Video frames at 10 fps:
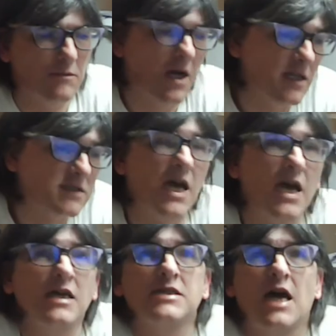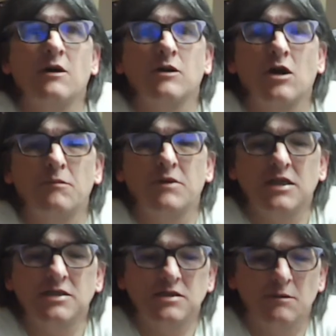I say it's how it got me
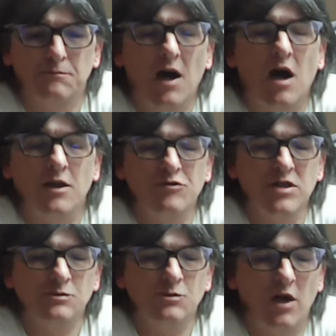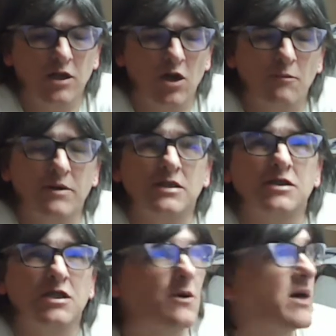into, part of the reason why it got me
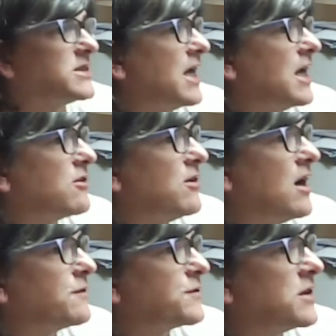into US aircraft.